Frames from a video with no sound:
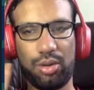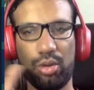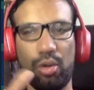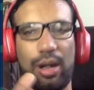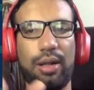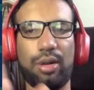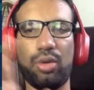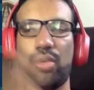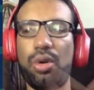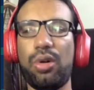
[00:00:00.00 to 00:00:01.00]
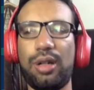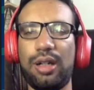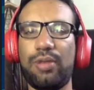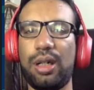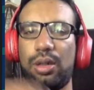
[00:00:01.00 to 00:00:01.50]
you know
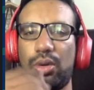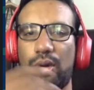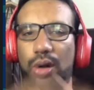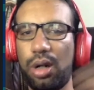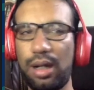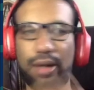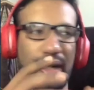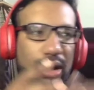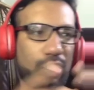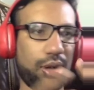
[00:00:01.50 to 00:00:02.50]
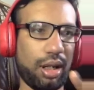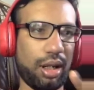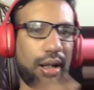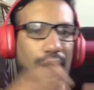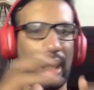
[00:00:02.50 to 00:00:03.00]
that what to draw, when to
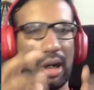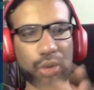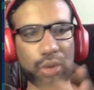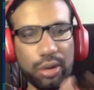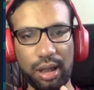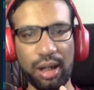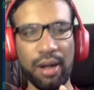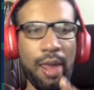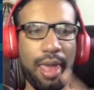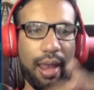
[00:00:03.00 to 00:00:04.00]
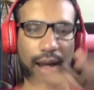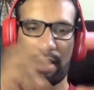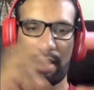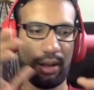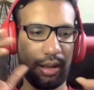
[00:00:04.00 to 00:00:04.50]
draw, and how to draw,
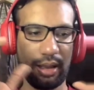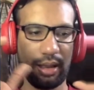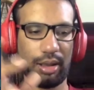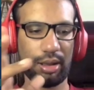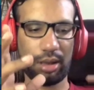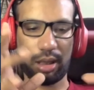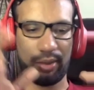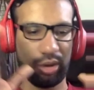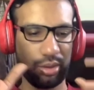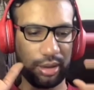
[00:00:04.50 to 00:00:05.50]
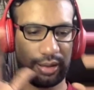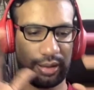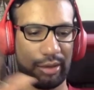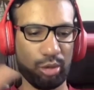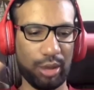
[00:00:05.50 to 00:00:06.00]
and then it's all about just
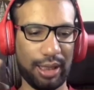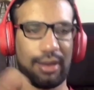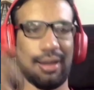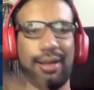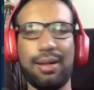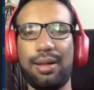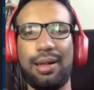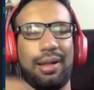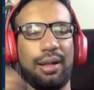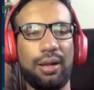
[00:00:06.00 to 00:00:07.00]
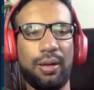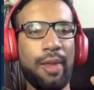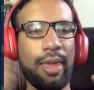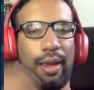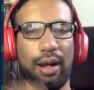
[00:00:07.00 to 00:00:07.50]
calculations and
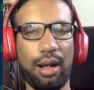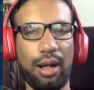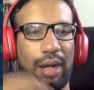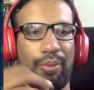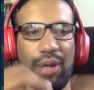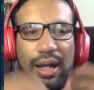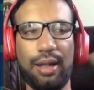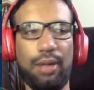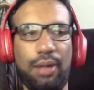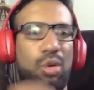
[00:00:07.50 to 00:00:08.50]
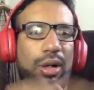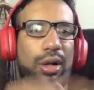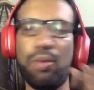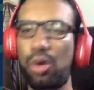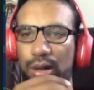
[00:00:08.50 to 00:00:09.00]
applying more
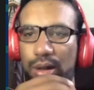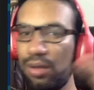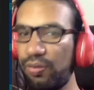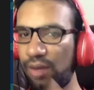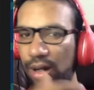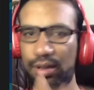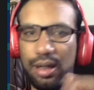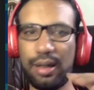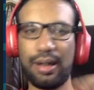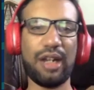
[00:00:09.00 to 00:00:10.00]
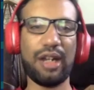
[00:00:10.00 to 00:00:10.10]
and more transforms on